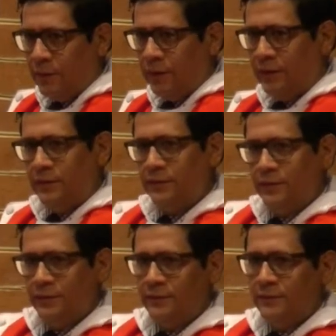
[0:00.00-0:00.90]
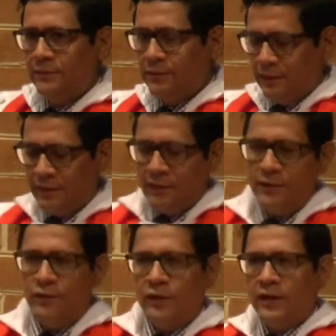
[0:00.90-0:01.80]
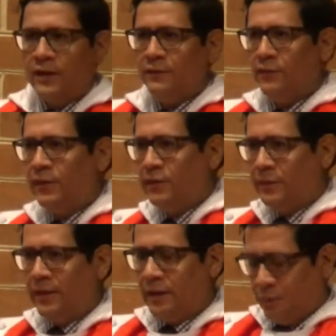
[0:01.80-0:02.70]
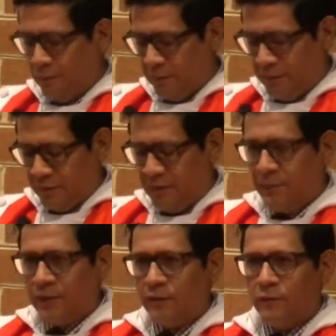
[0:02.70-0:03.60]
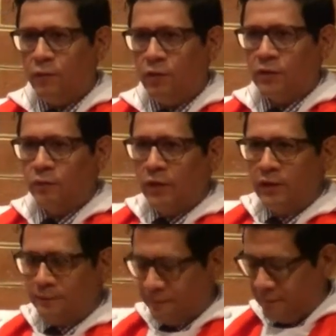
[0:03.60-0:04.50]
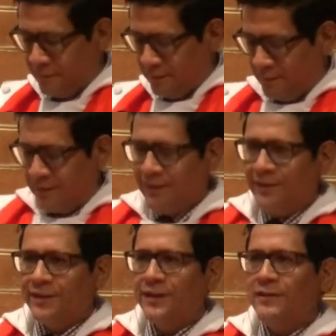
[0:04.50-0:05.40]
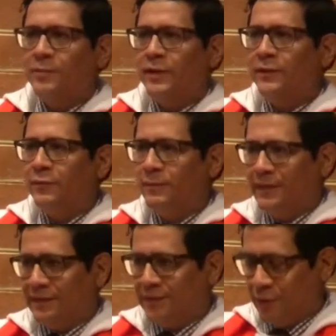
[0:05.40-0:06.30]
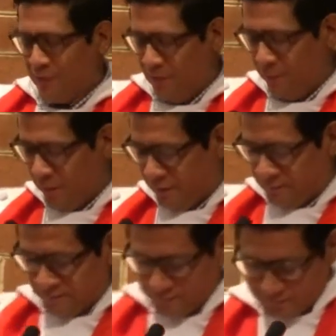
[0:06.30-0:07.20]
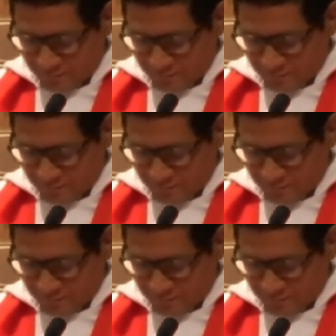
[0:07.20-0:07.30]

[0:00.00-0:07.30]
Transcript: All right. You're going to have to hear me now. I'm going to make sure the microphone works well. Let's pray, please. Join me in prayer.